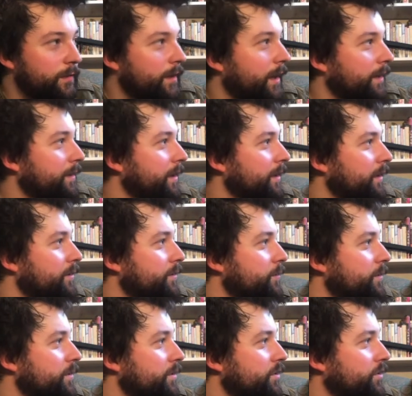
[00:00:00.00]
I think this
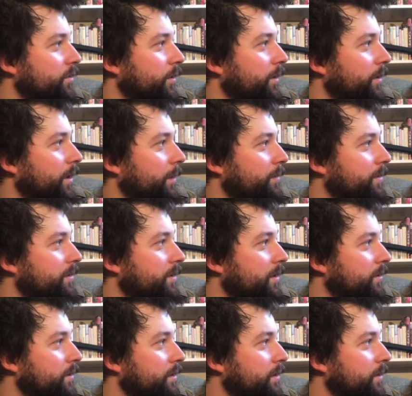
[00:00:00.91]
was a shorter
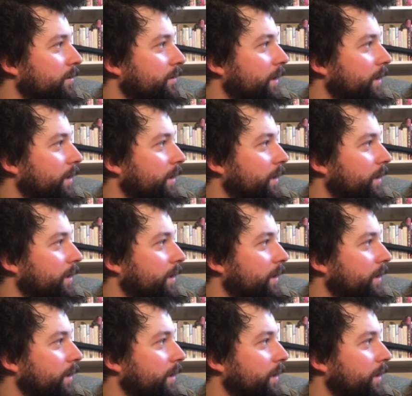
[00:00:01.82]
episode too.